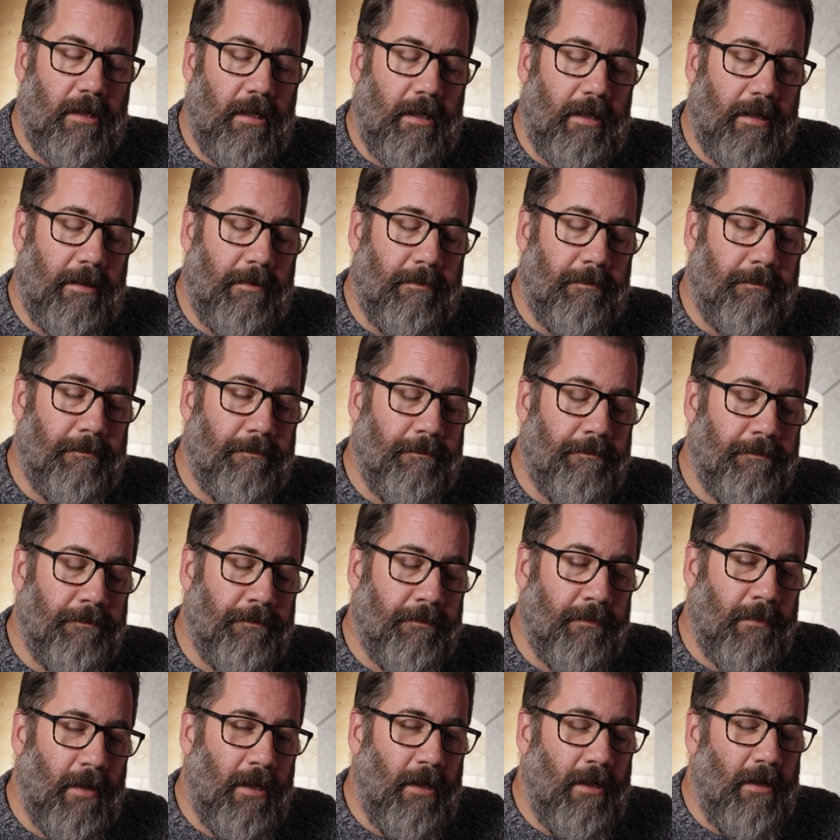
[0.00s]

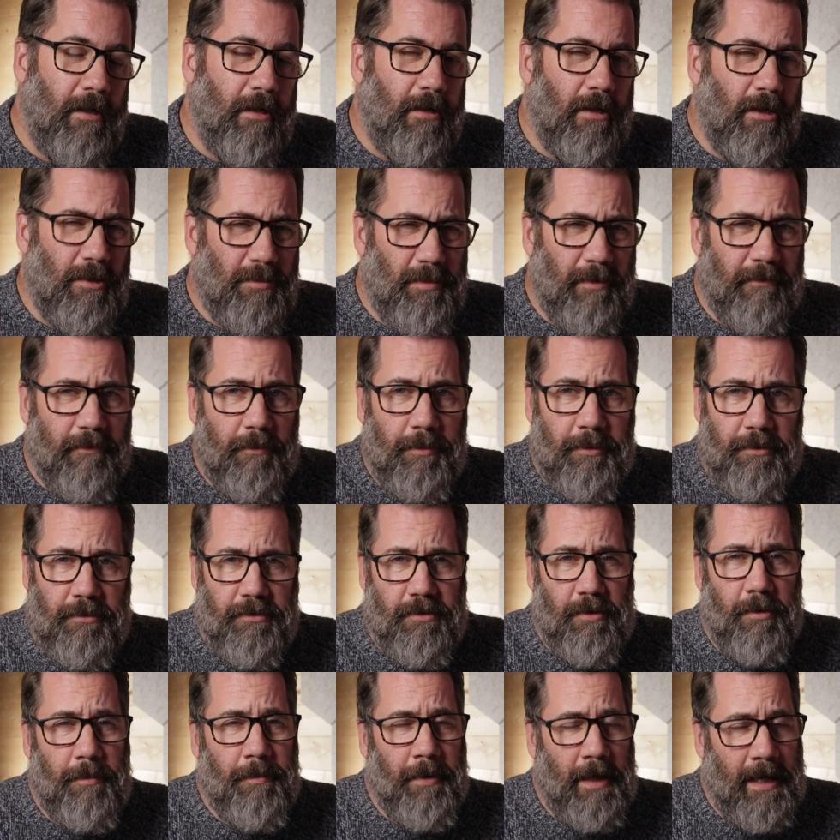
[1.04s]
Those pivot balls
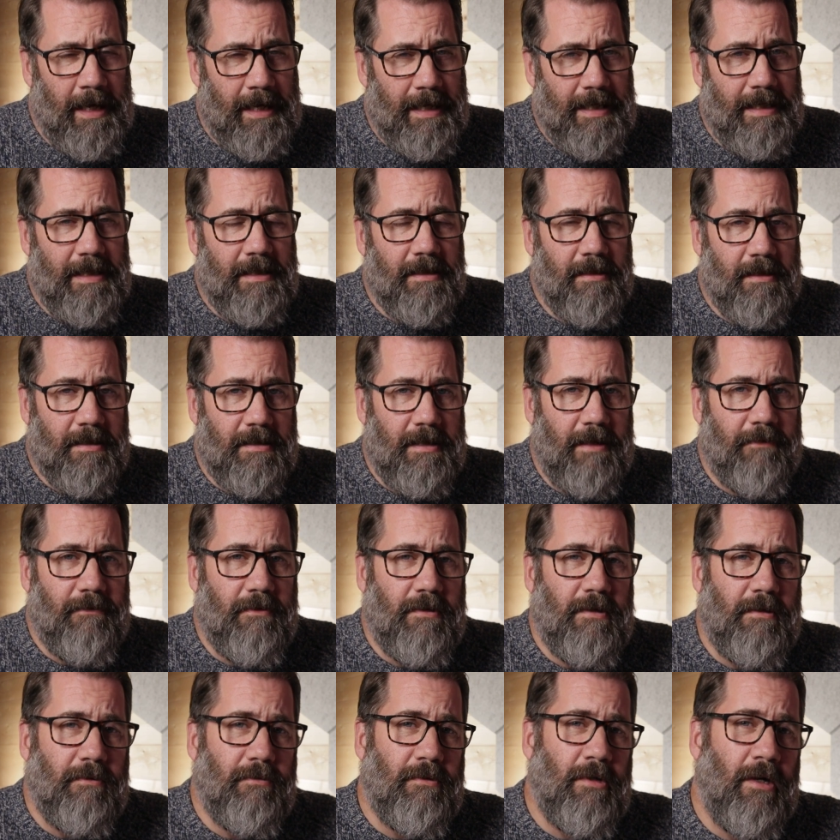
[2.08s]
are a pain because they have
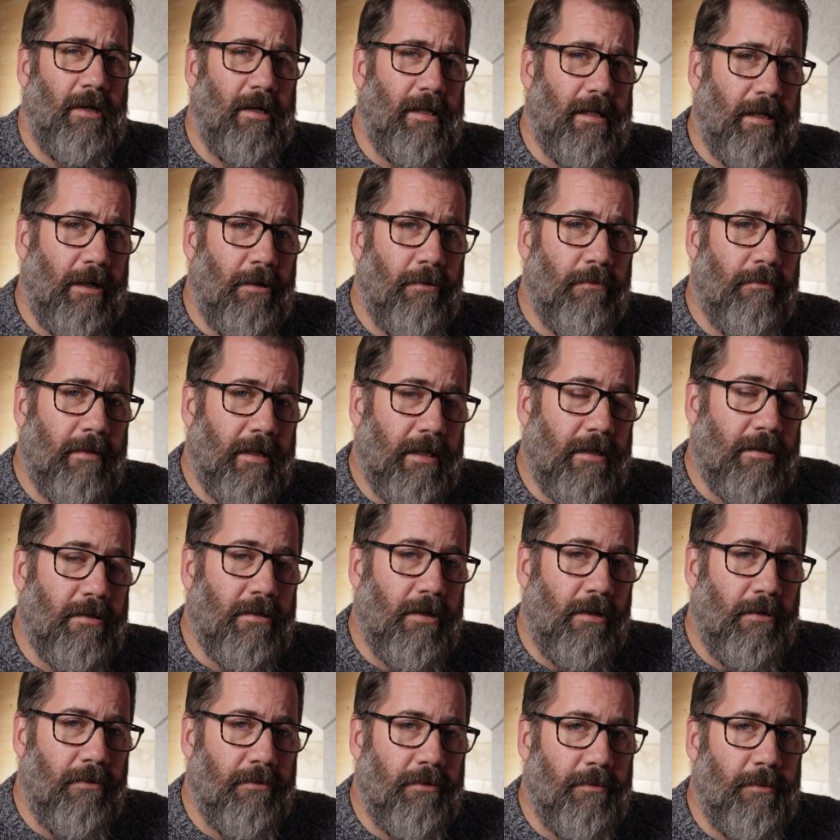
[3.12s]
those little tiny O-rings to
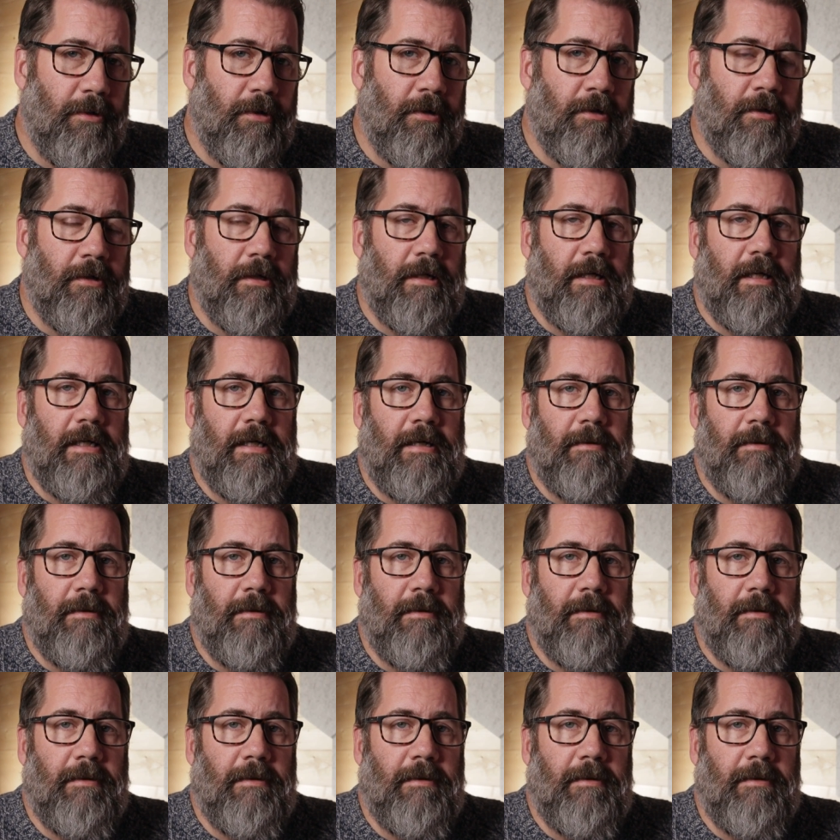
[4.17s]
hold them on,